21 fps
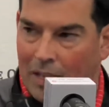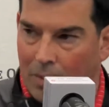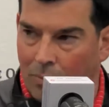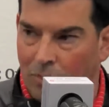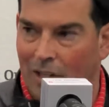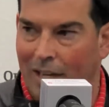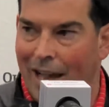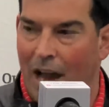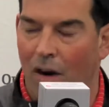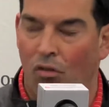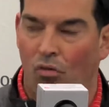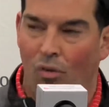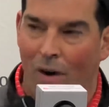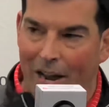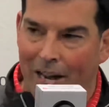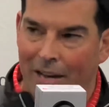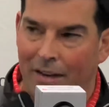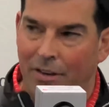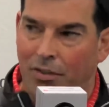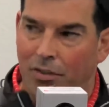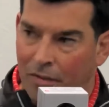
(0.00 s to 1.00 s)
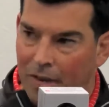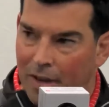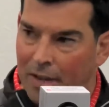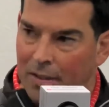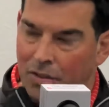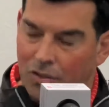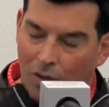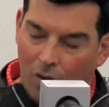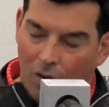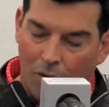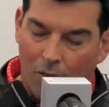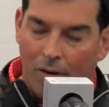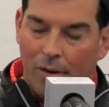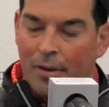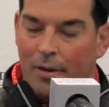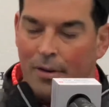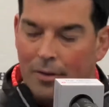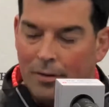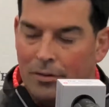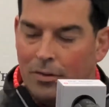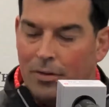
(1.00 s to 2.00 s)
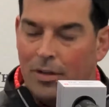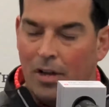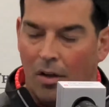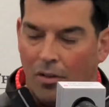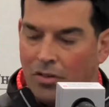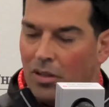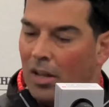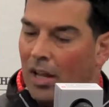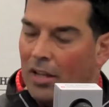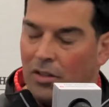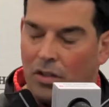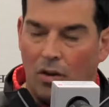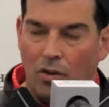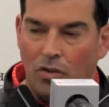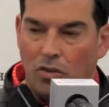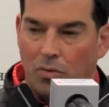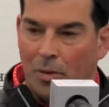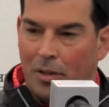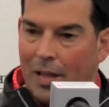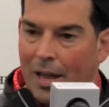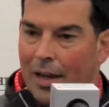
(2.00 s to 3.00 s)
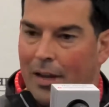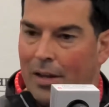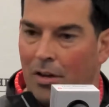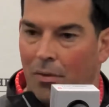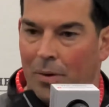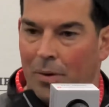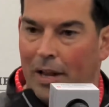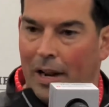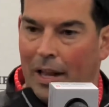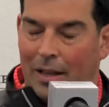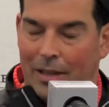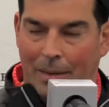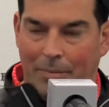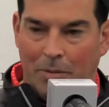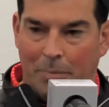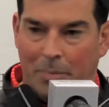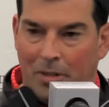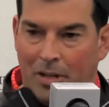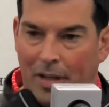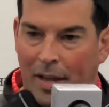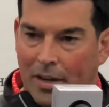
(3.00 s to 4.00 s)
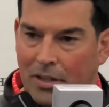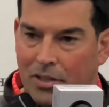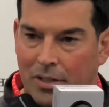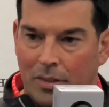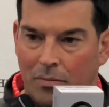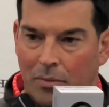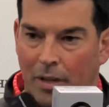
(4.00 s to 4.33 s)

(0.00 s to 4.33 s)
There was a guy right in his face. So, you know, there's a lot that goes with that. You know, we got to clean up the protection.